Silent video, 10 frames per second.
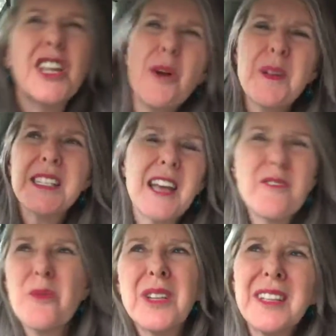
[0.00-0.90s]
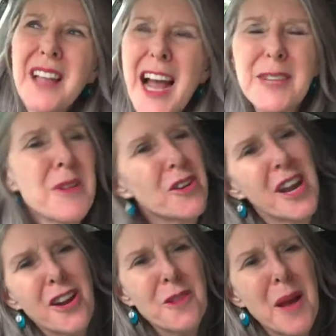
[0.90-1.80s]
nobody's ever really liked me or
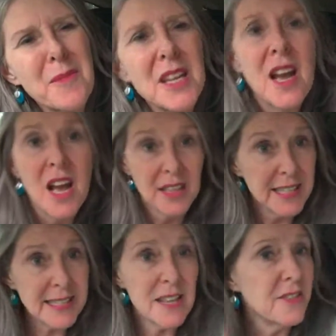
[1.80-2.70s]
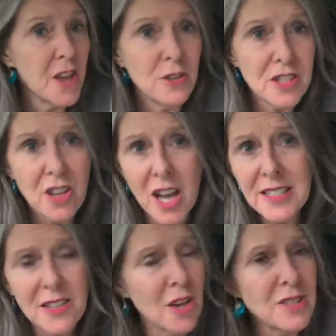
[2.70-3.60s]
cared about me. Listen, those
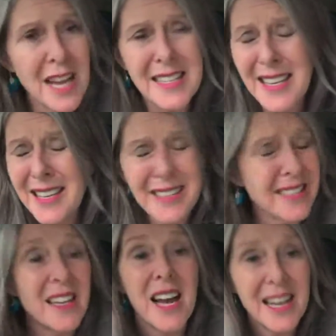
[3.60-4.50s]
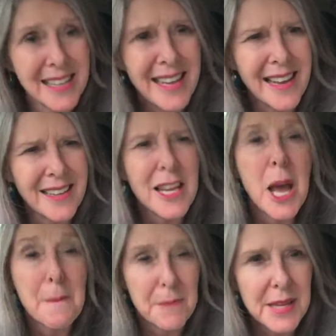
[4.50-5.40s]
thoughts and those ideas Again,
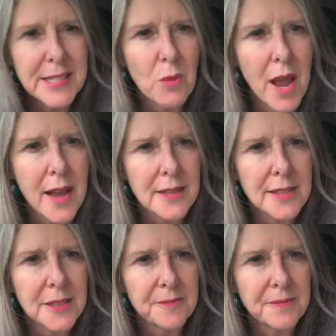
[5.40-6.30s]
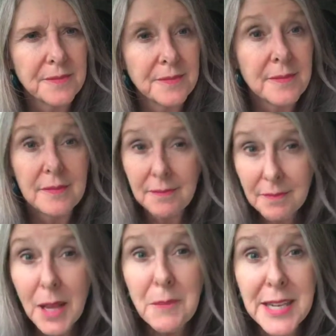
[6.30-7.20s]
beeswax.
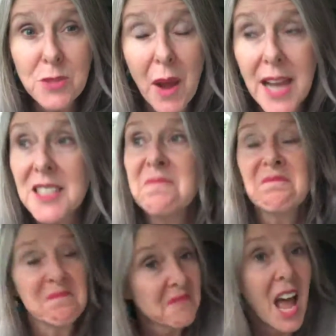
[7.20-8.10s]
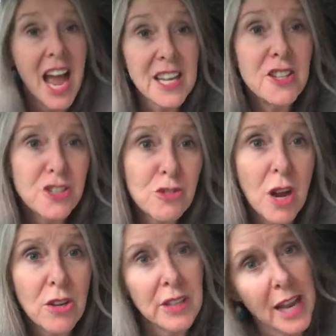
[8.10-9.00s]
Beeswax. I can use
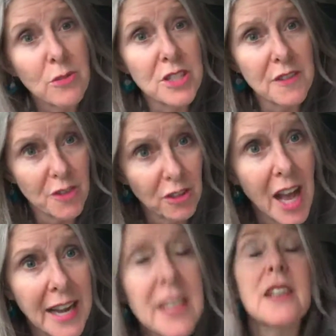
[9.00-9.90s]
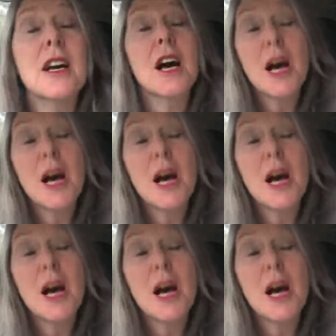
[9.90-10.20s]
stronger language if you like,